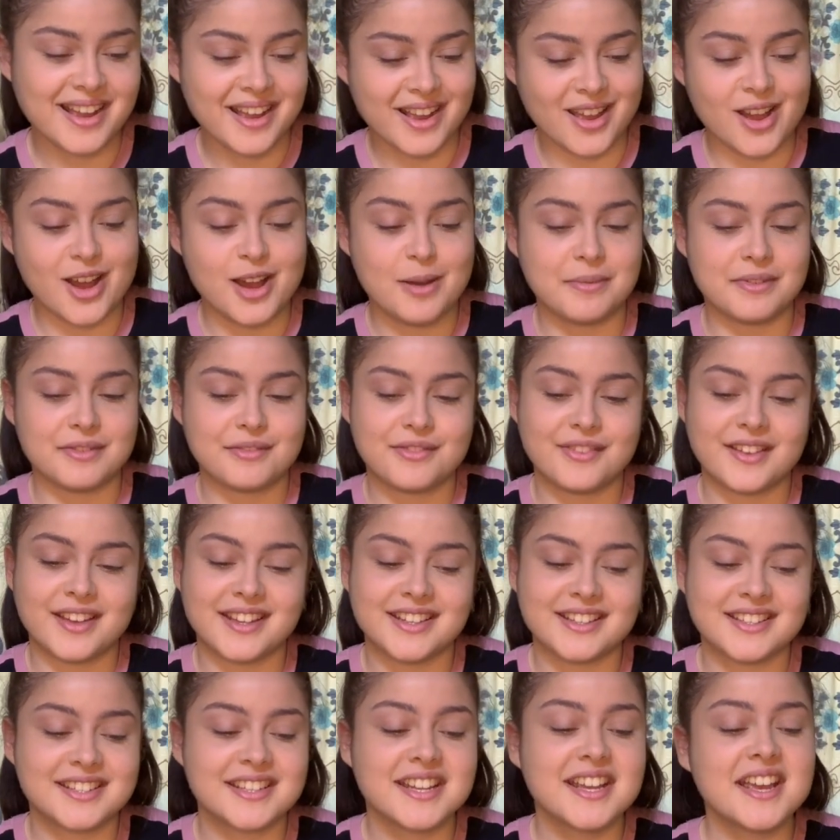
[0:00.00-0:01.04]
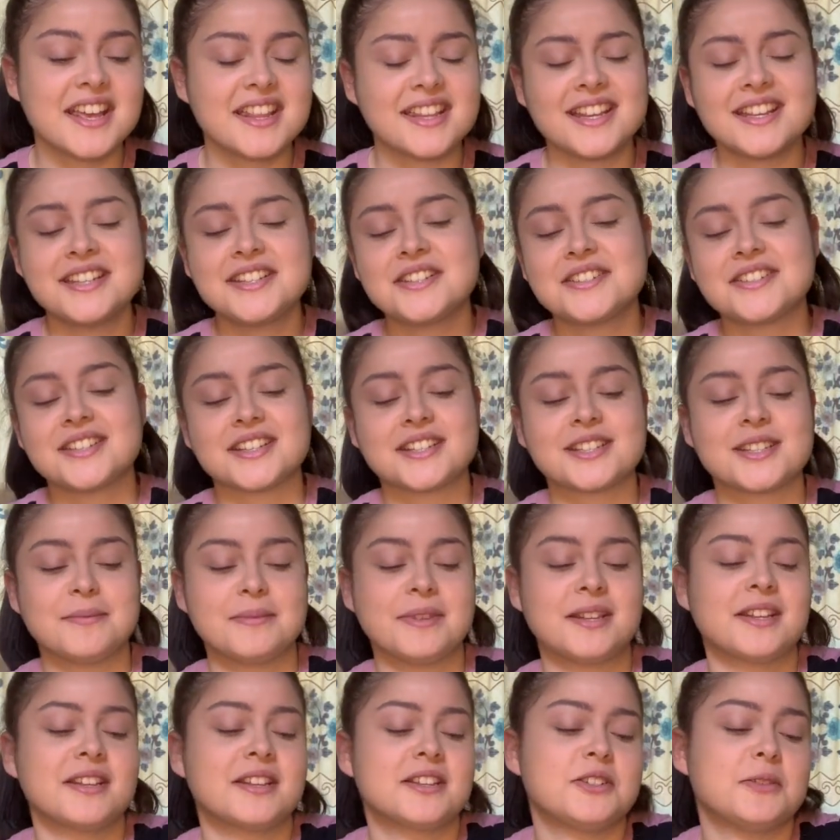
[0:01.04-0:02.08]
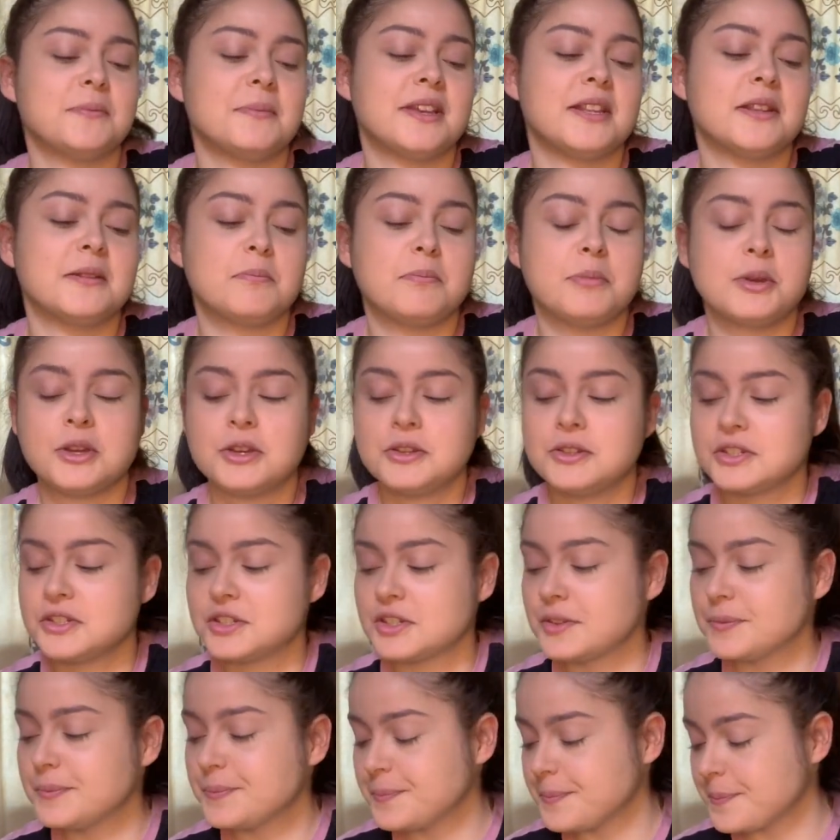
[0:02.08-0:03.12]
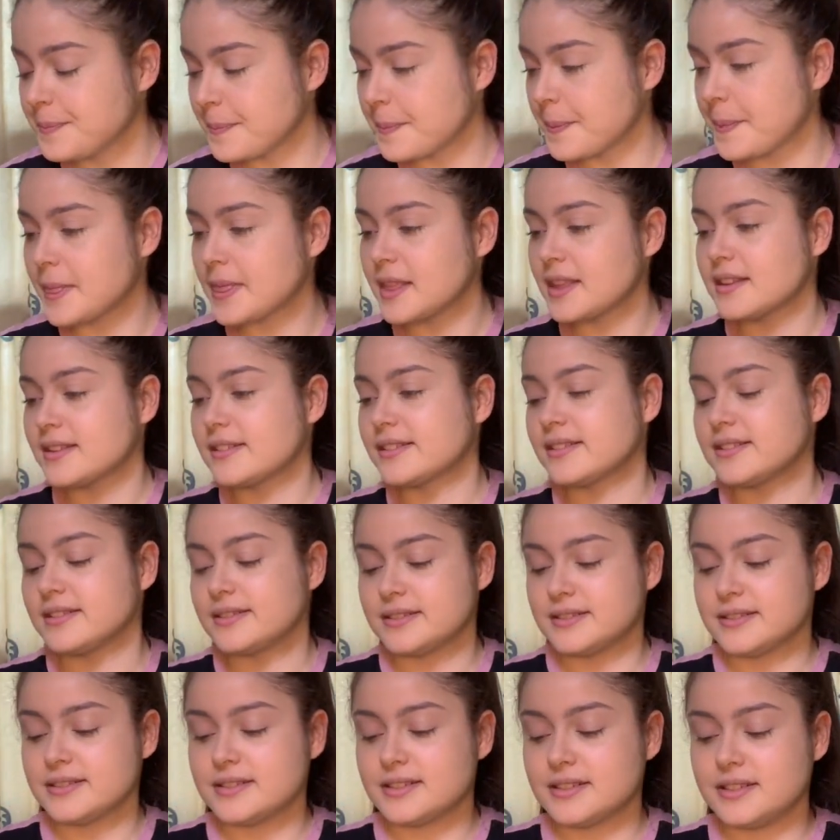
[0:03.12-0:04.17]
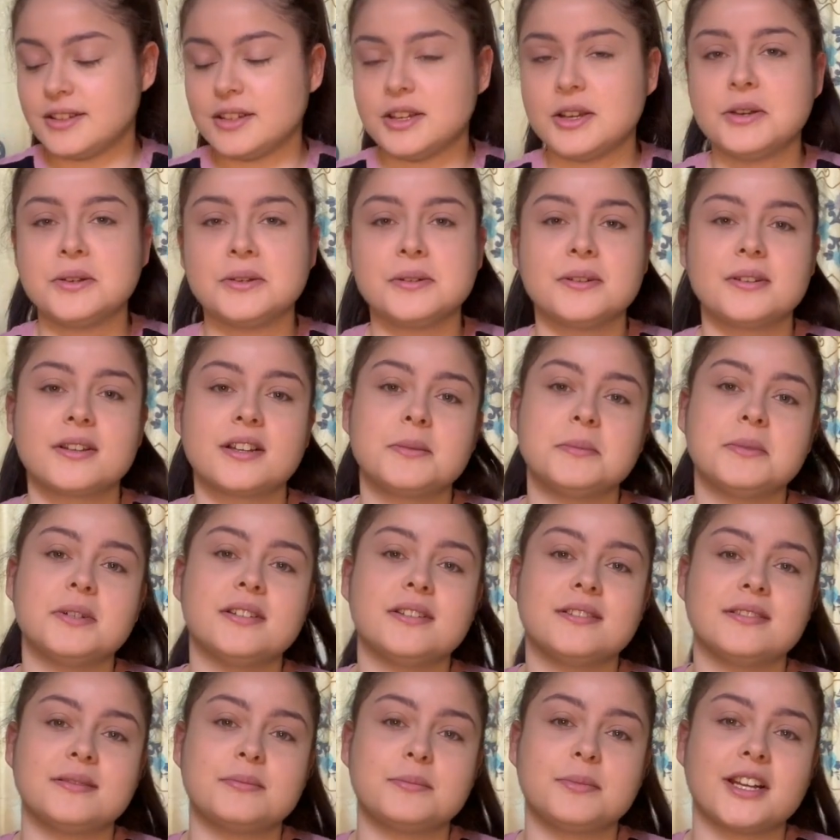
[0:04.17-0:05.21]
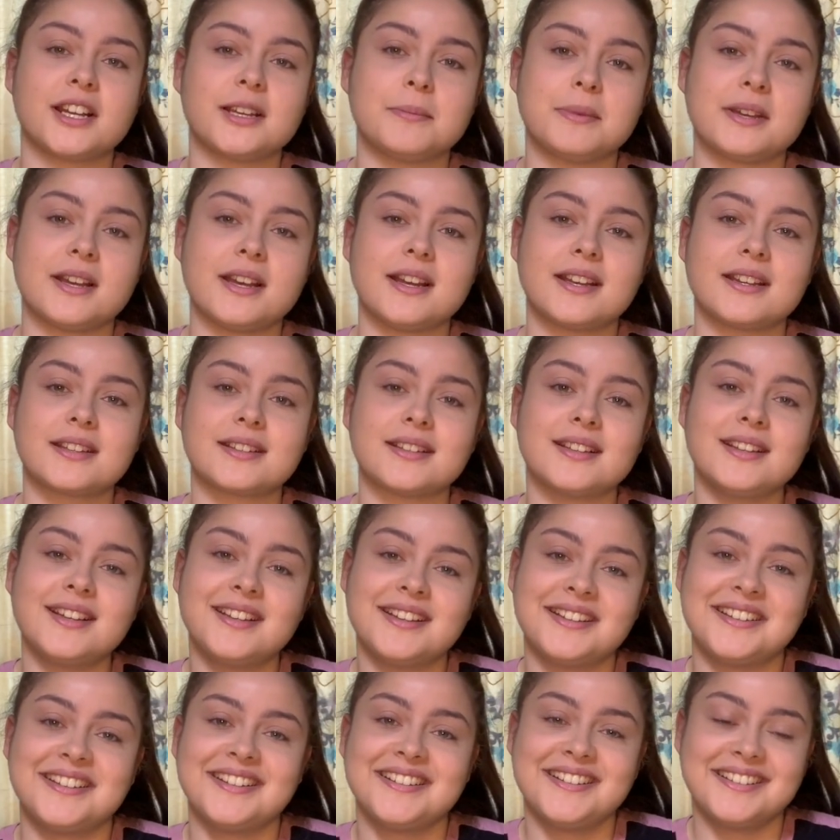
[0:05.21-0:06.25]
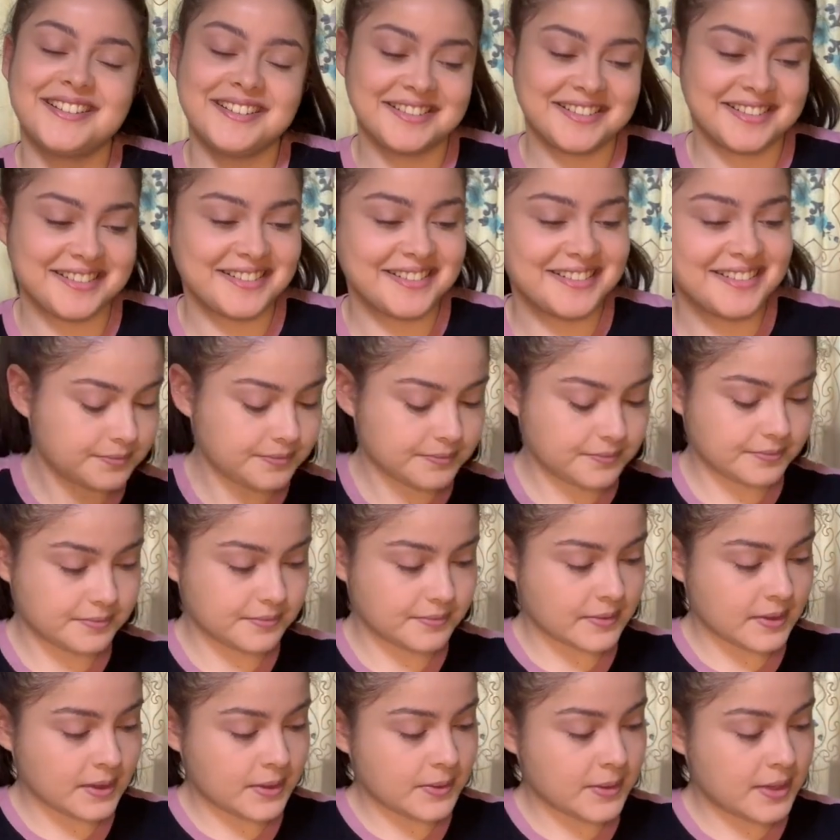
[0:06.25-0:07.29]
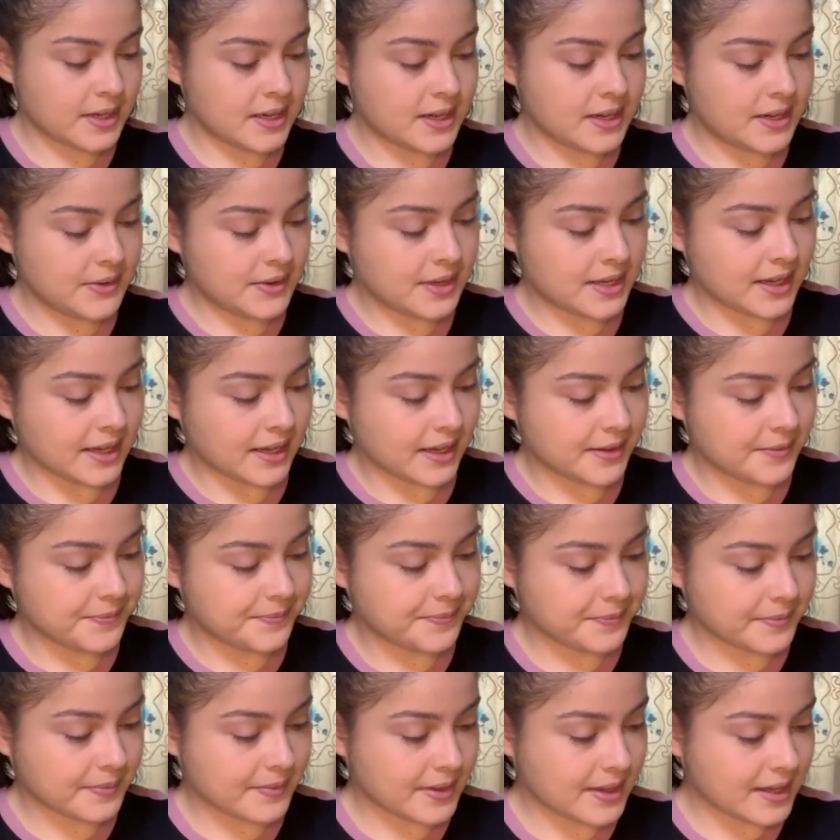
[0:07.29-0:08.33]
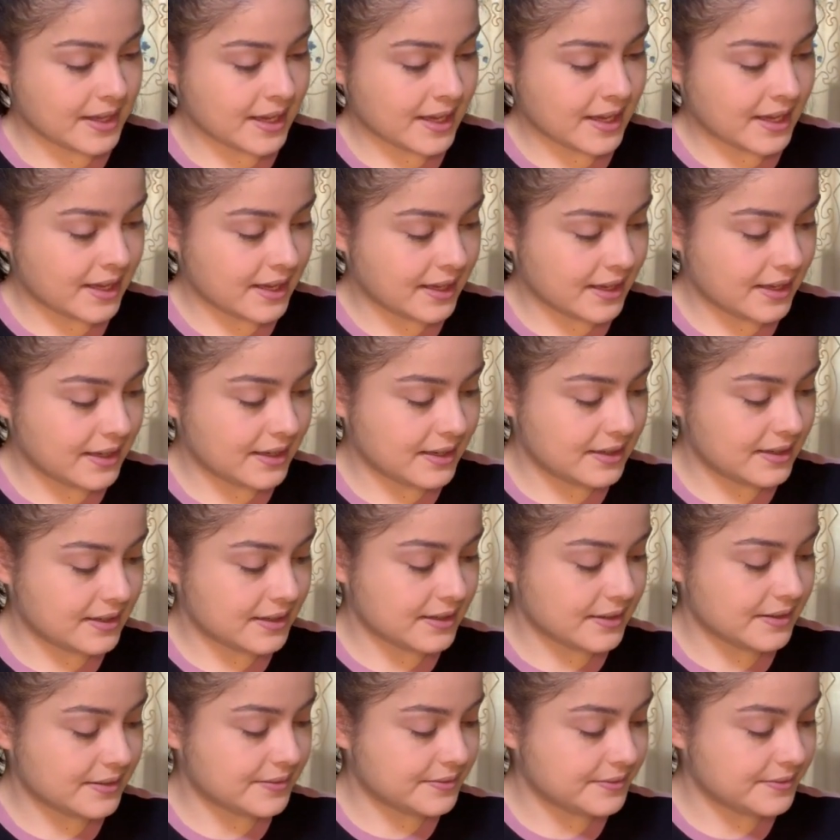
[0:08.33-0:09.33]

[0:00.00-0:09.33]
Carpet face. That sounds like something that should be in the boot. No, come on, bring it back. Okie dokie. And